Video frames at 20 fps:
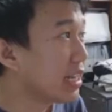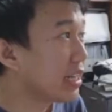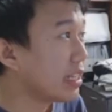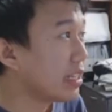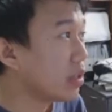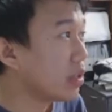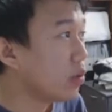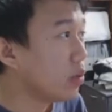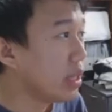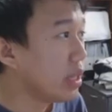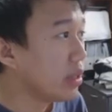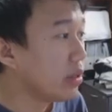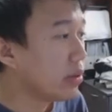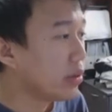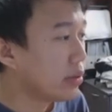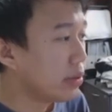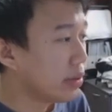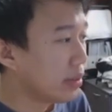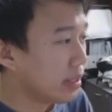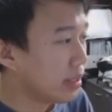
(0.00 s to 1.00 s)
another
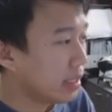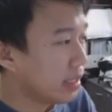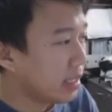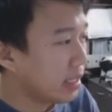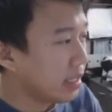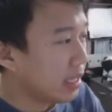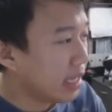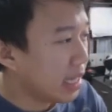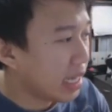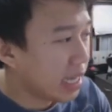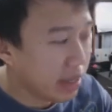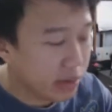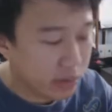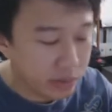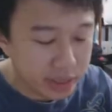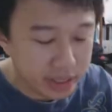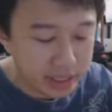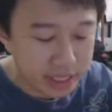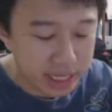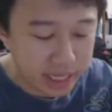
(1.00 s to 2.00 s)
window and
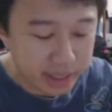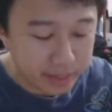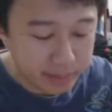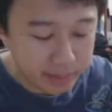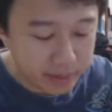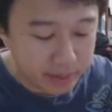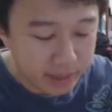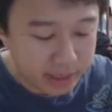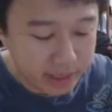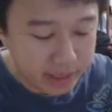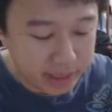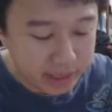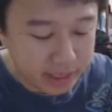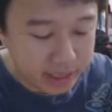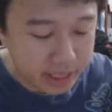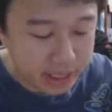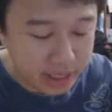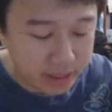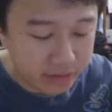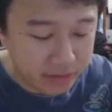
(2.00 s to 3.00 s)
we type
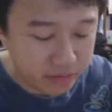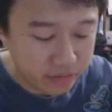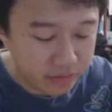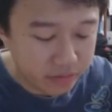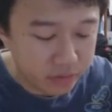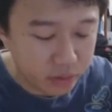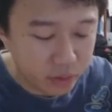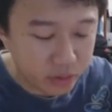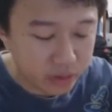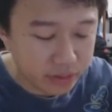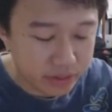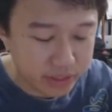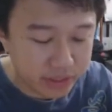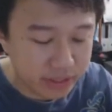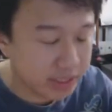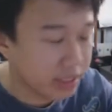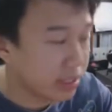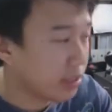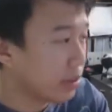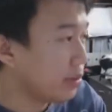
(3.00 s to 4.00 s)
the fonts,
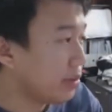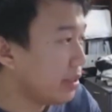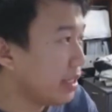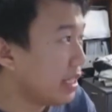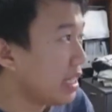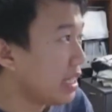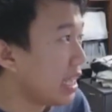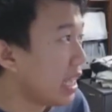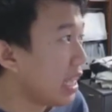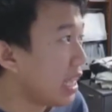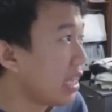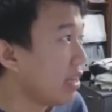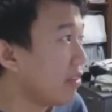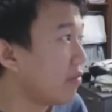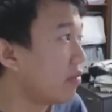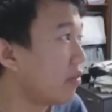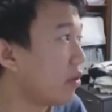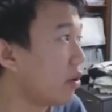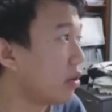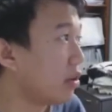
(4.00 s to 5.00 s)
so DA
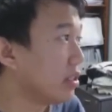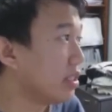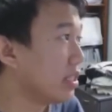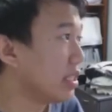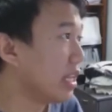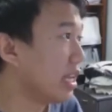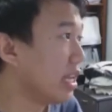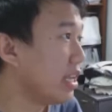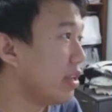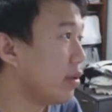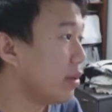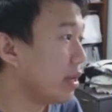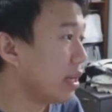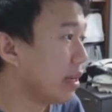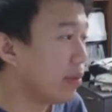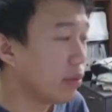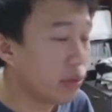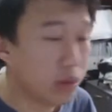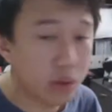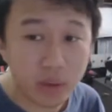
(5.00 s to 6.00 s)
fonts, and you
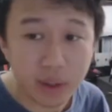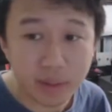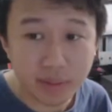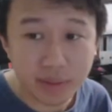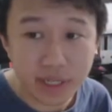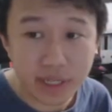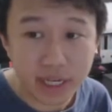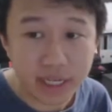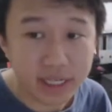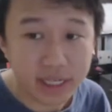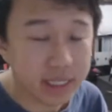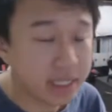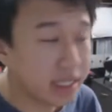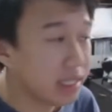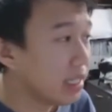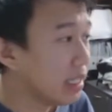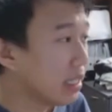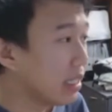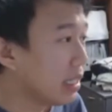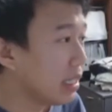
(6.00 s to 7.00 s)
come to a website.
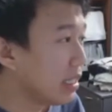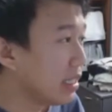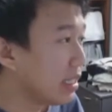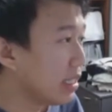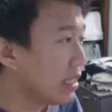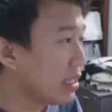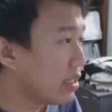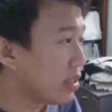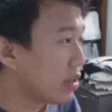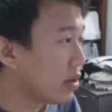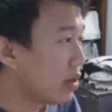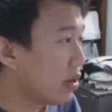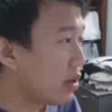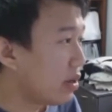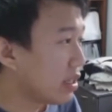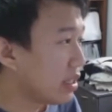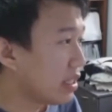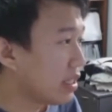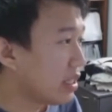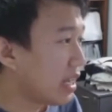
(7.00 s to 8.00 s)
It's
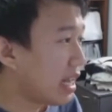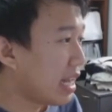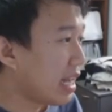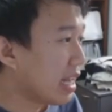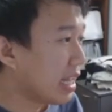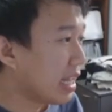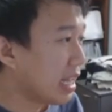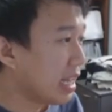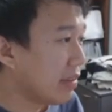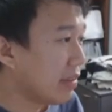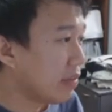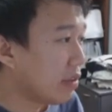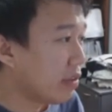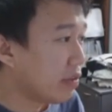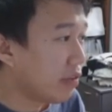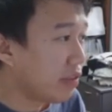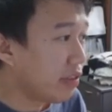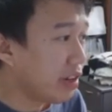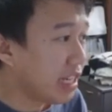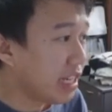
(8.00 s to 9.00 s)
called Archive of
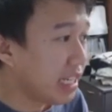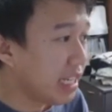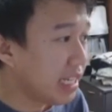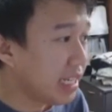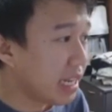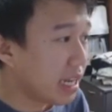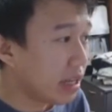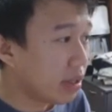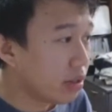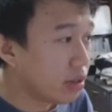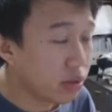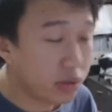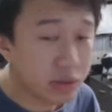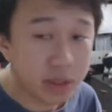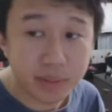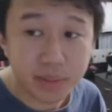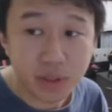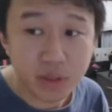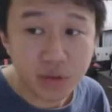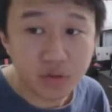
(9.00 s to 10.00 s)
Freely
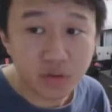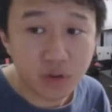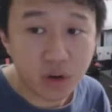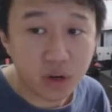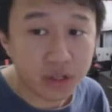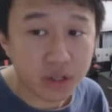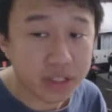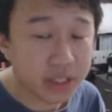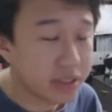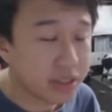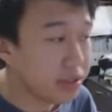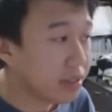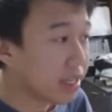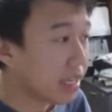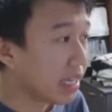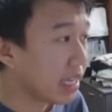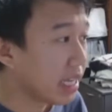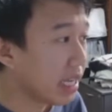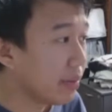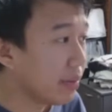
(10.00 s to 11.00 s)
Downloadable Fonts. So you
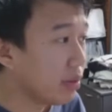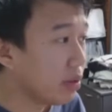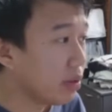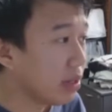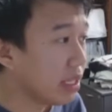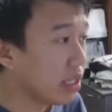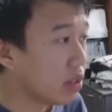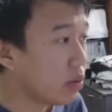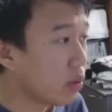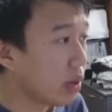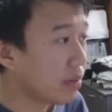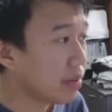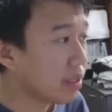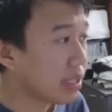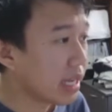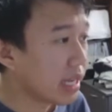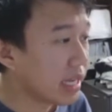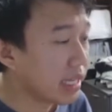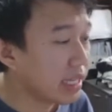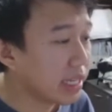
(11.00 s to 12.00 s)
can come to this
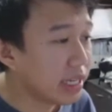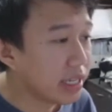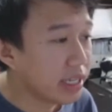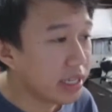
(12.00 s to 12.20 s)
website